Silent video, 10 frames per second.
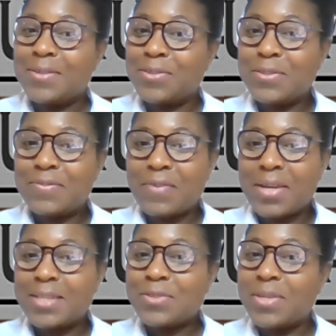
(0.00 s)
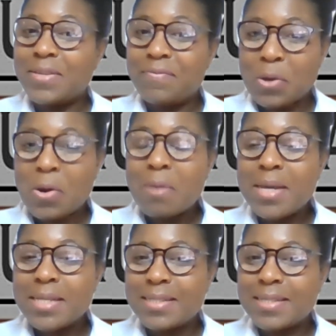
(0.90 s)
Don't forget to leave your
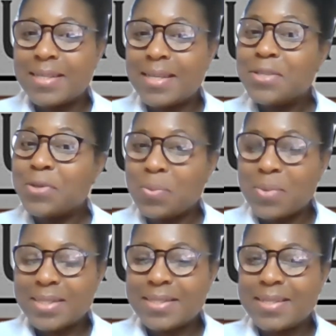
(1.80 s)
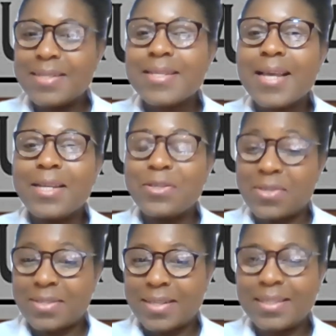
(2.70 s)
comments, your questions, and
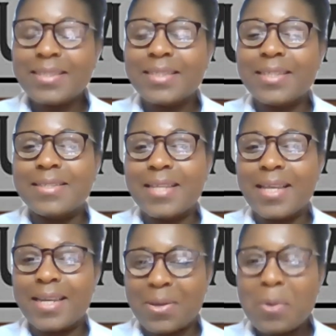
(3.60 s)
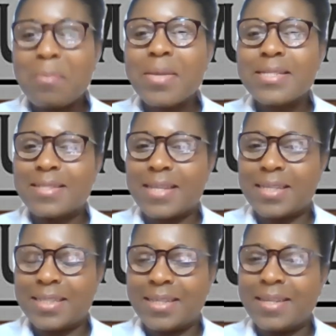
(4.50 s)
your suggestions in the comments
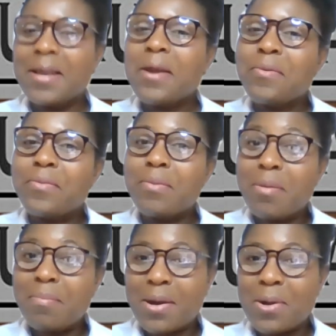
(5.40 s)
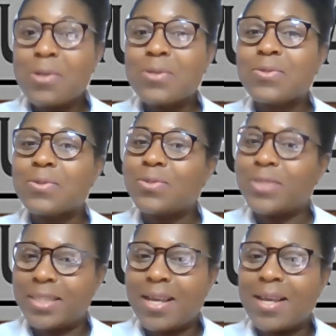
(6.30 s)
section. Remember also to
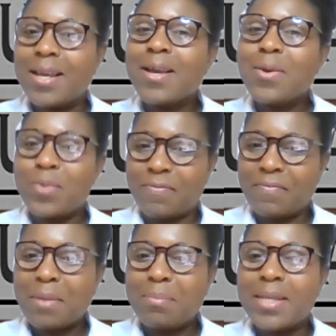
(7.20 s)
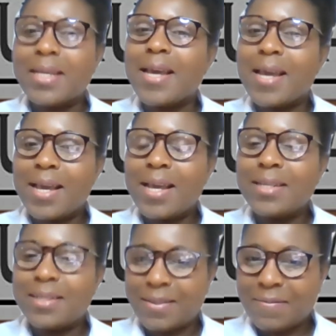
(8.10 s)
share with family
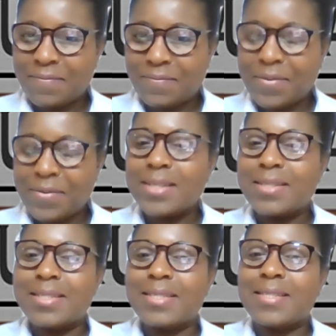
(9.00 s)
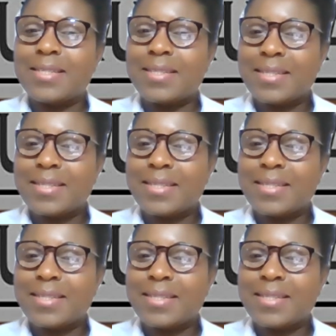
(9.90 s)
and friends.